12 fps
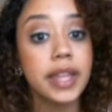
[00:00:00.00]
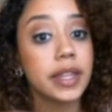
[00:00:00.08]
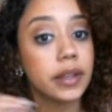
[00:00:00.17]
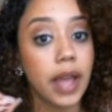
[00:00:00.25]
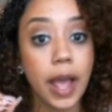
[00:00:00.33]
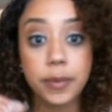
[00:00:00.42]

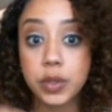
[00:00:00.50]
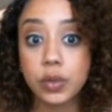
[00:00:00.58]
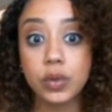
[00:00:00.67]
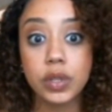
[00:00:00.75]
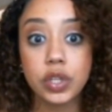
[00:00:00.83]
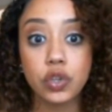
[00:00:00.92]
then
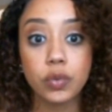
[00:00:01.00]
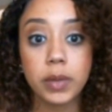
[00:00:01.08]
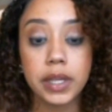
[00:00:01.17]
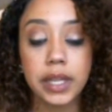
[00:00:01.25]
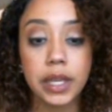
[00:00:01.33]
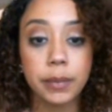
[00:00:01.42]
absolutely shoot me
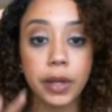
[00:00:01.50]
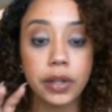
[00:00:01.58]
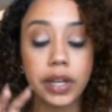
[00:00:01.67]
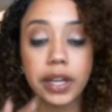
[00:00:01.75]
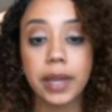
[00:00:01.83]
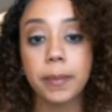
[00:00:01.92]
an email
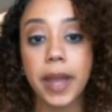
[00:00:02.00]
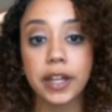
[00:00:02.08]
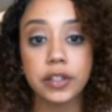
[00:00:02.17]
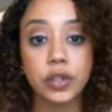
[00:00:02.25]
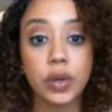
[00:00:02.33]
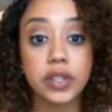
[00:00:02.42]
and I'll get
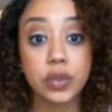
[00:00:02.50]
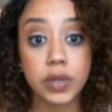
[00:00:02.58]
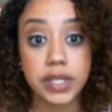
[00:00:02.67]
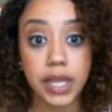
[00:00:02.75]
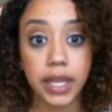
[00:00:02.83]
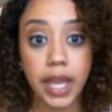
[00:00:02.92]
back to you as soon as I